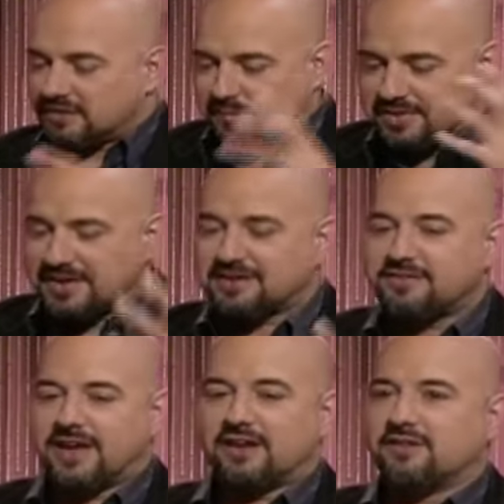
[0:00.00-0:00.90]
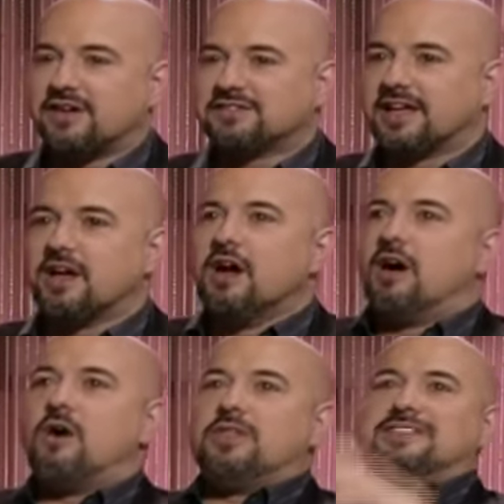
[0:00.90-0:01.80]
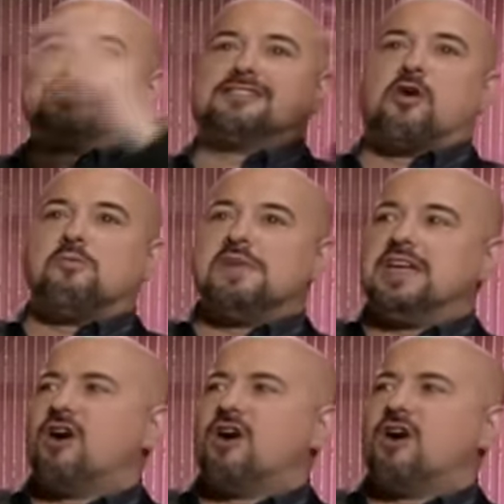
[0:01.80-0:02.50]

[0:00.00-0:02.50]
obsessed fan of, it's like, oh, this is so me.